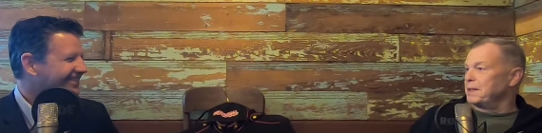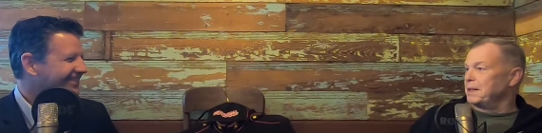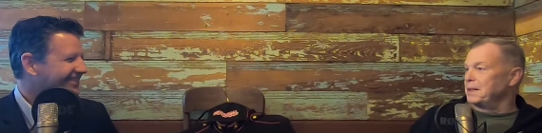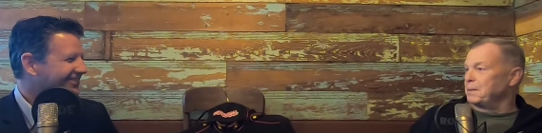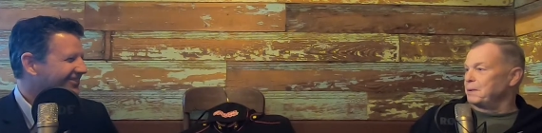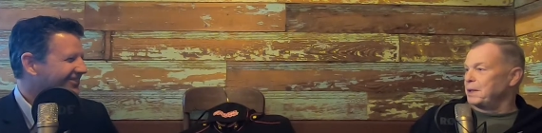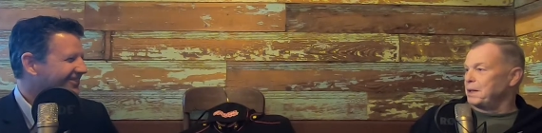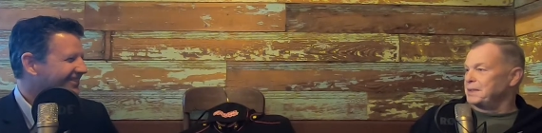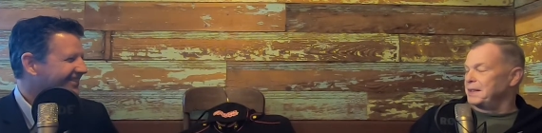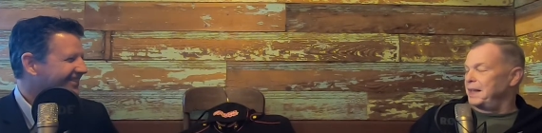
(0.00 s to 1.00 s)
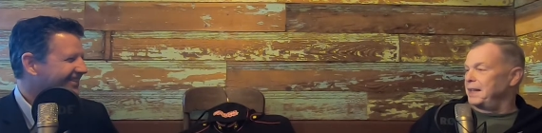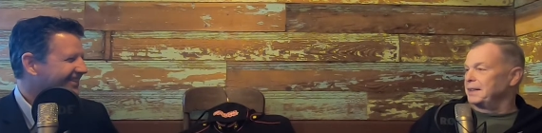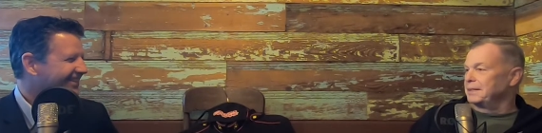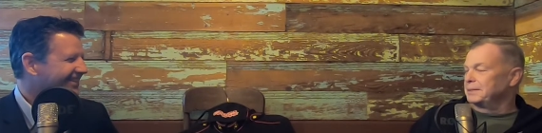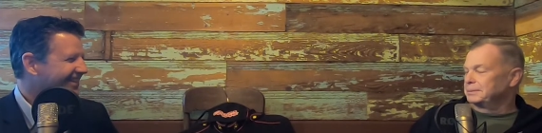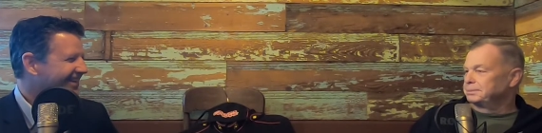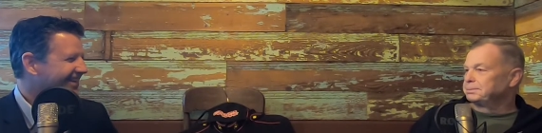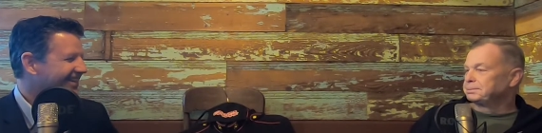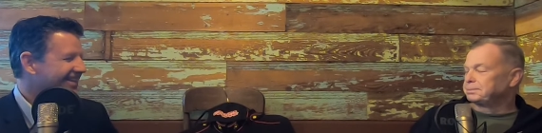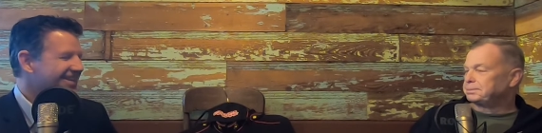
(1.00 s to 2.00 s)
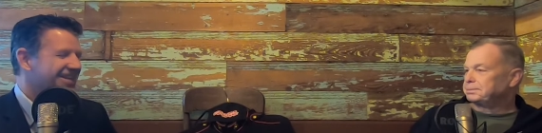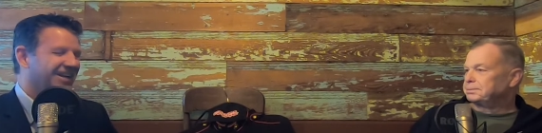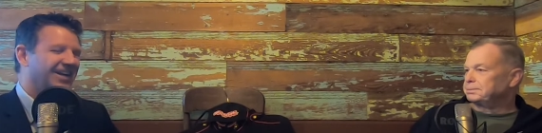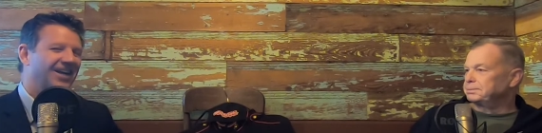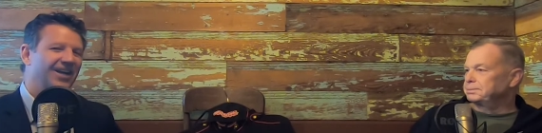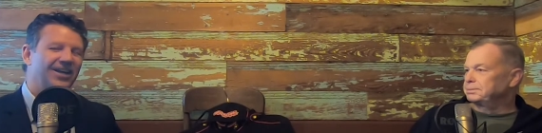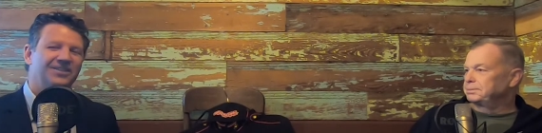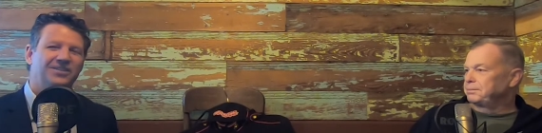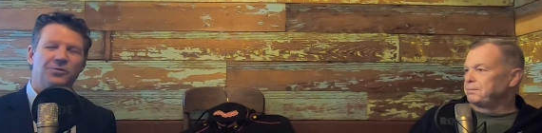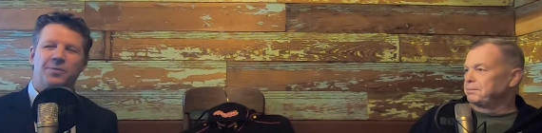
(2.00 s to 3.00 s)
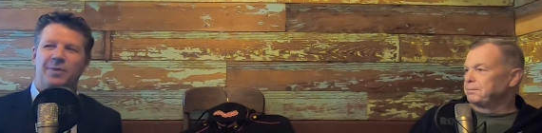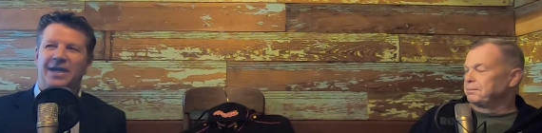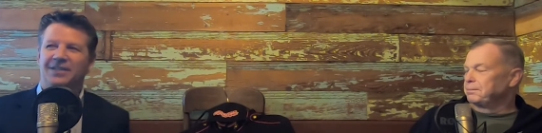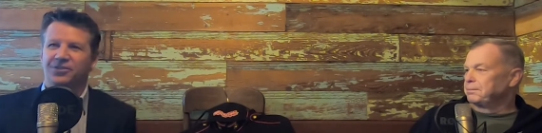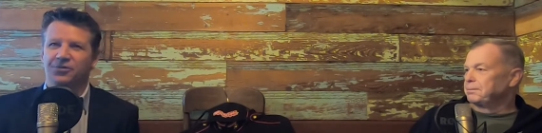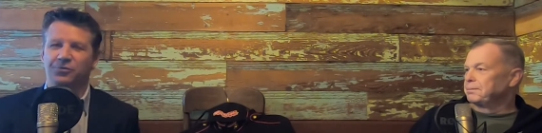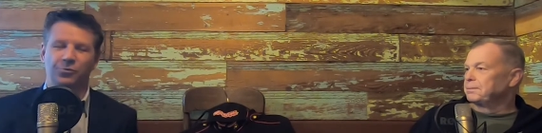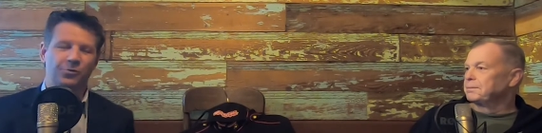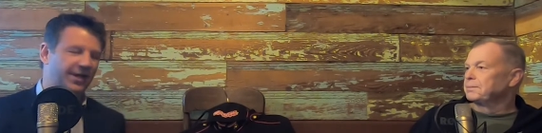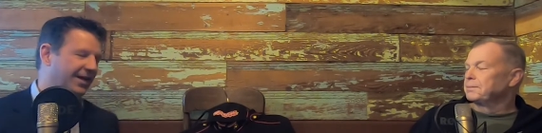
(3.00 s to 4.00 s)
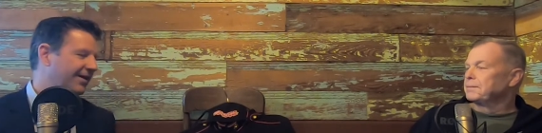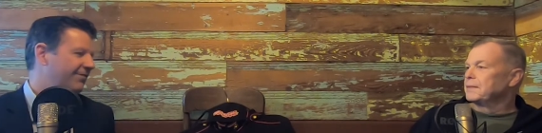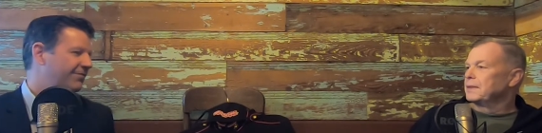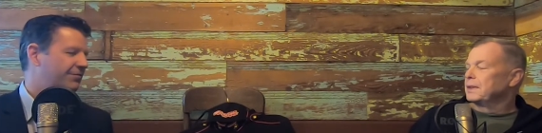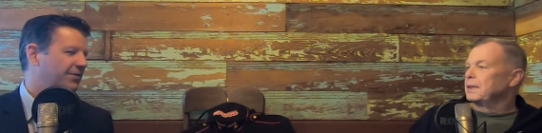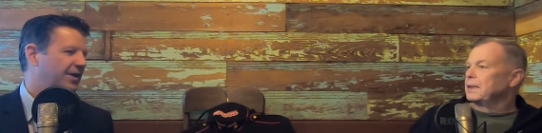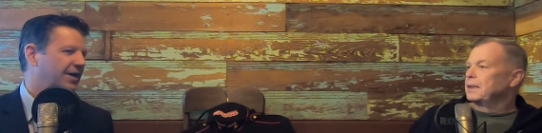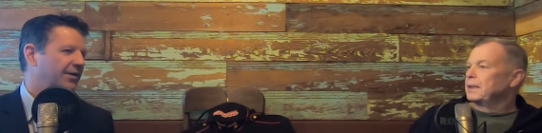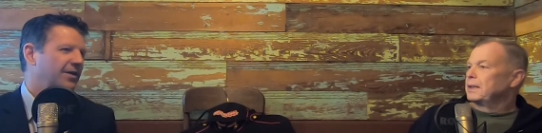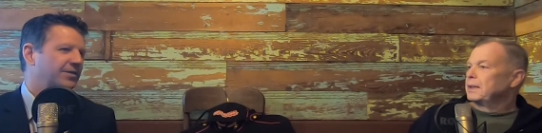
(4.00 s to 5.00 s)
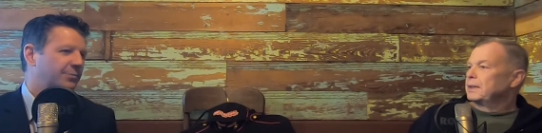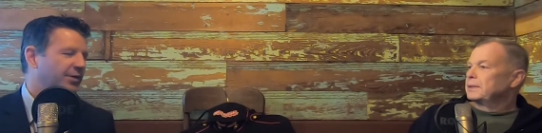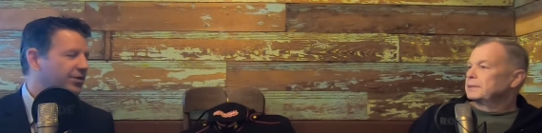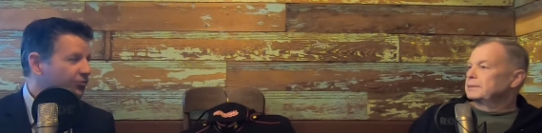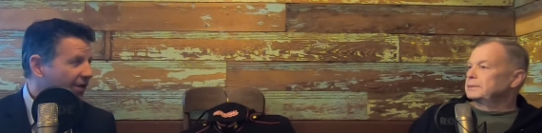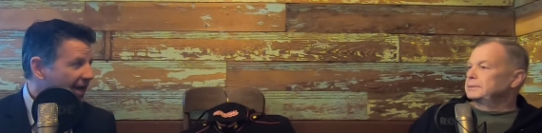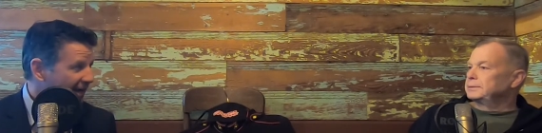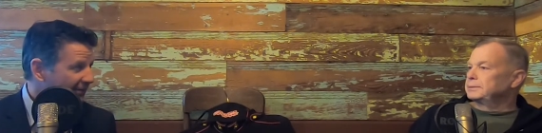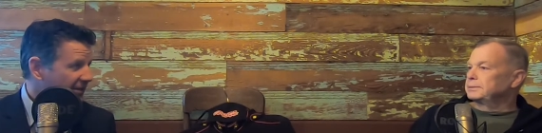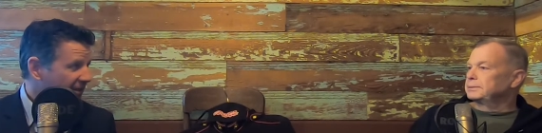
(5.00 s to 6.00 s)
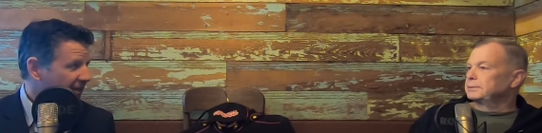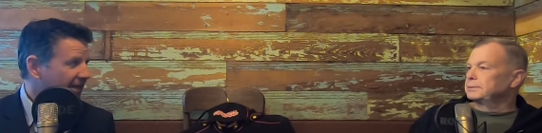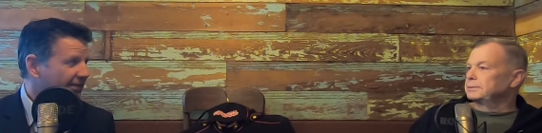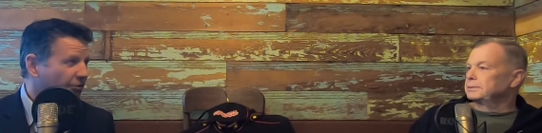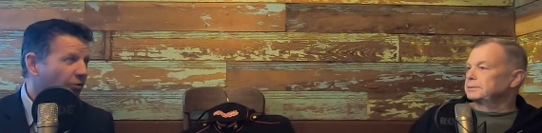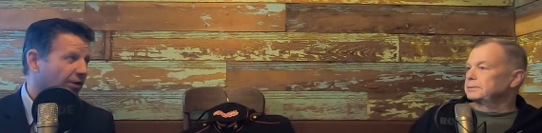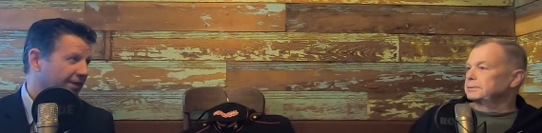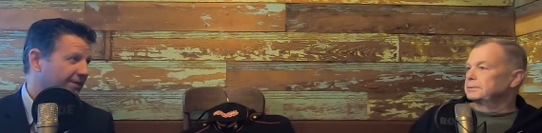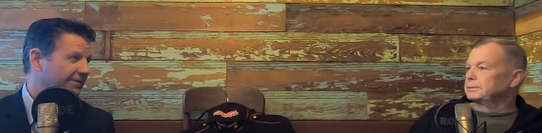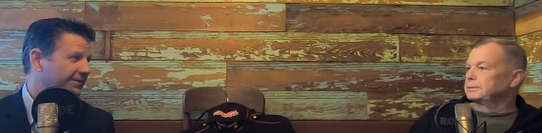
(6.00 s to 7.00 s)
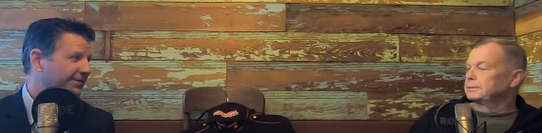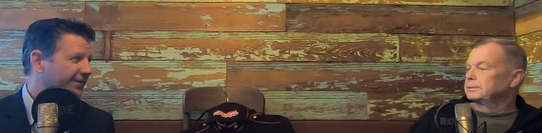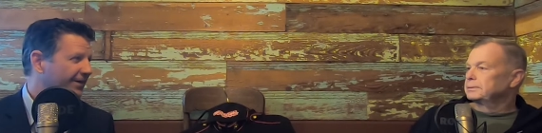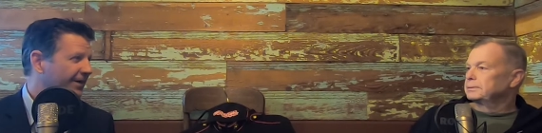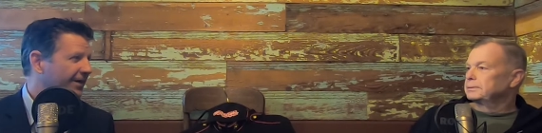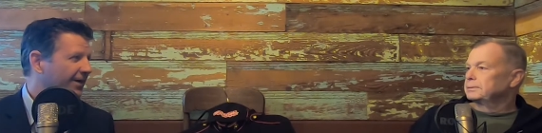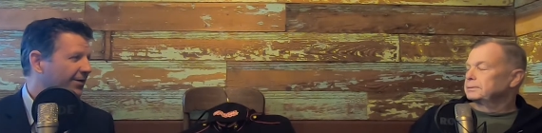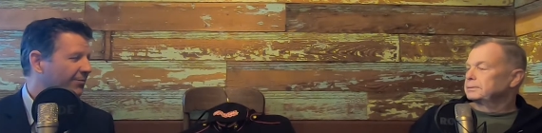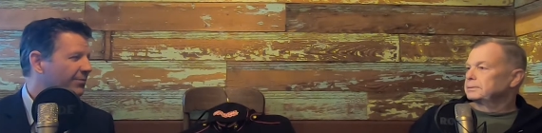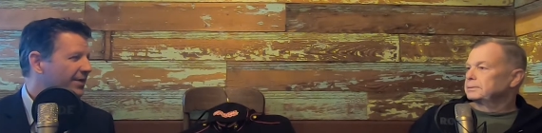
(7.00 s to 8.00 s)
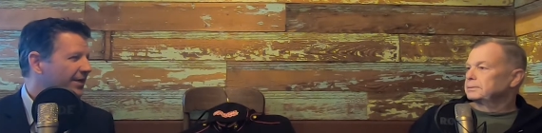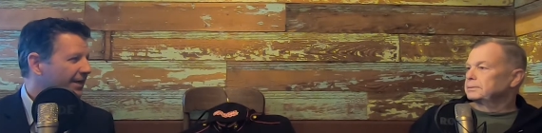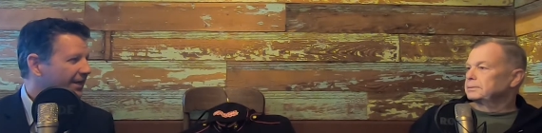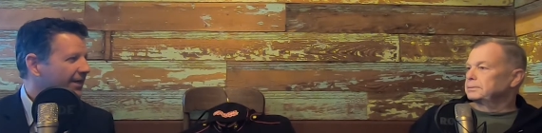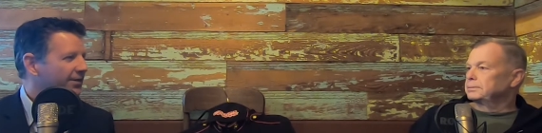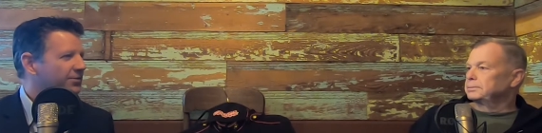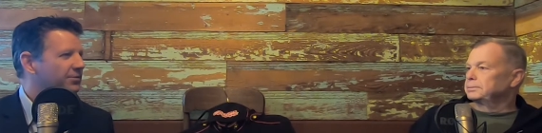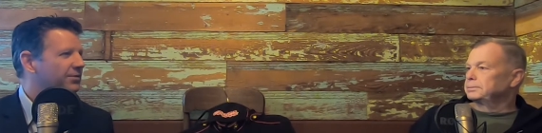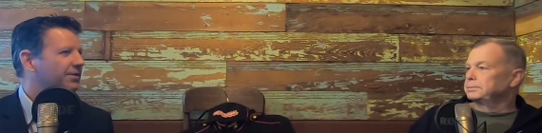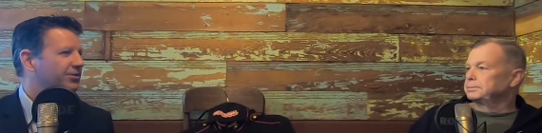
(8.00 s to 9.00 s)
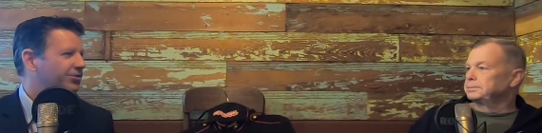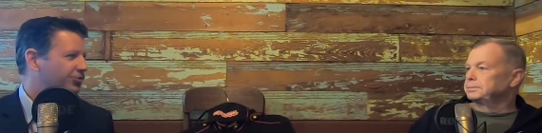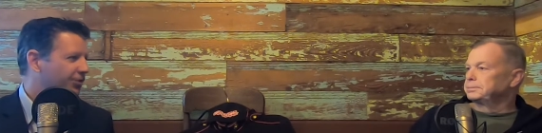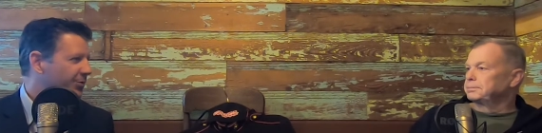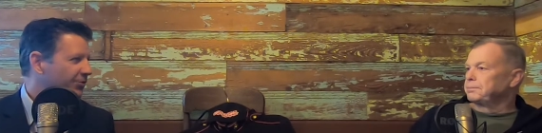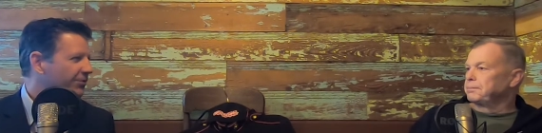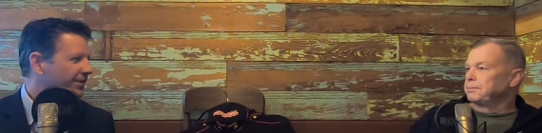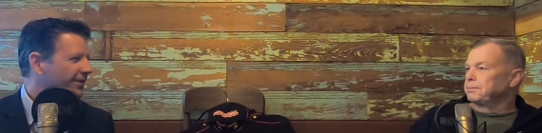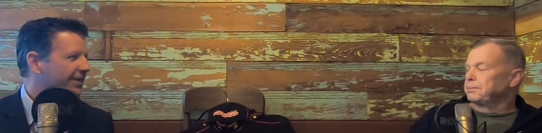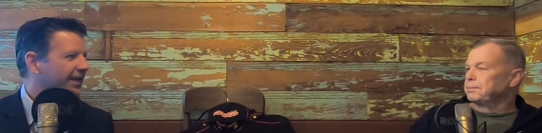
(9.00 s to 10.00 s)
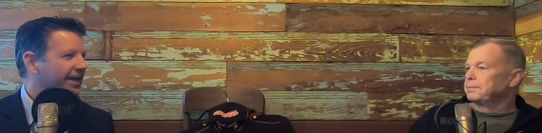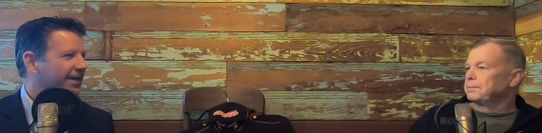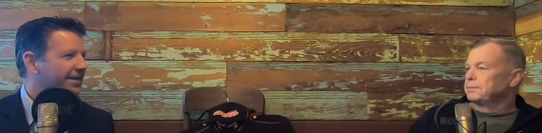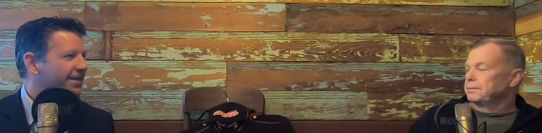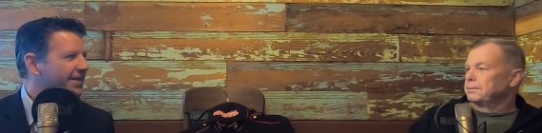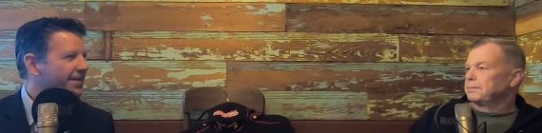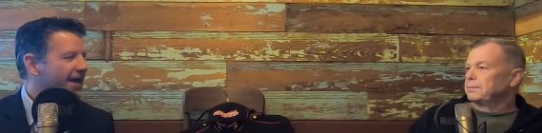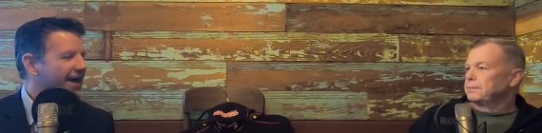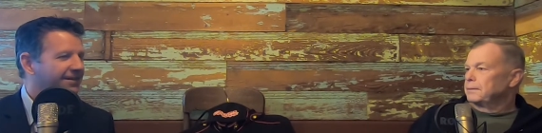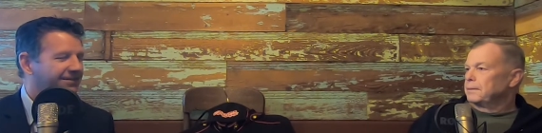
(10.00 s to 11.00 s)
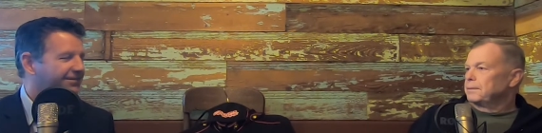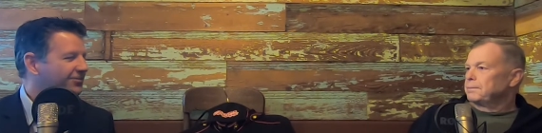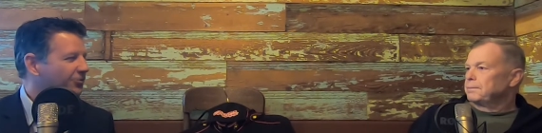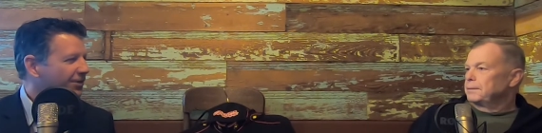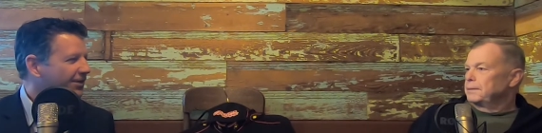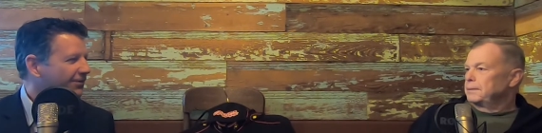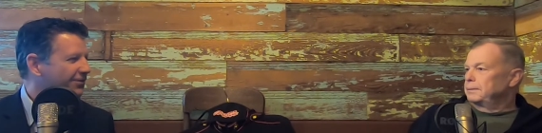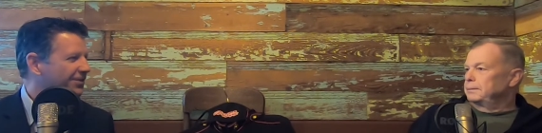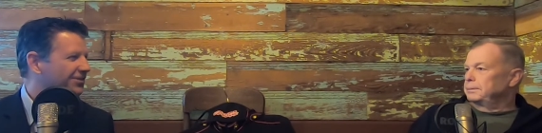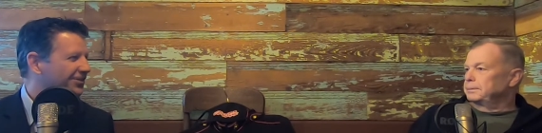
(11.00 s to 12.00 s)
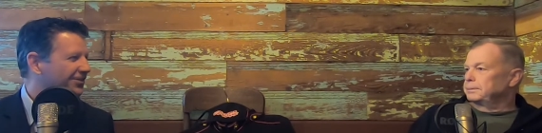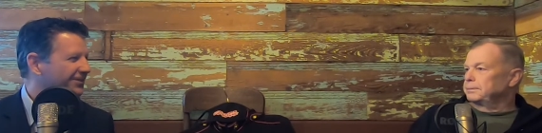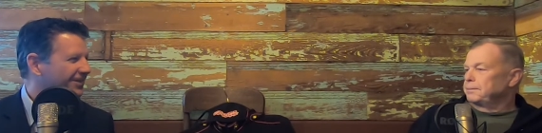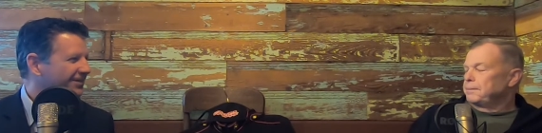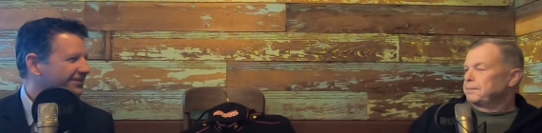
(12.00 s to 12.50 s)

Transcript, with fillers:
Speaker 1: there. Here we are today. Yeah. So in the past you have, it's been a drive to collect toys and distribute. And that is totally different this year. Tell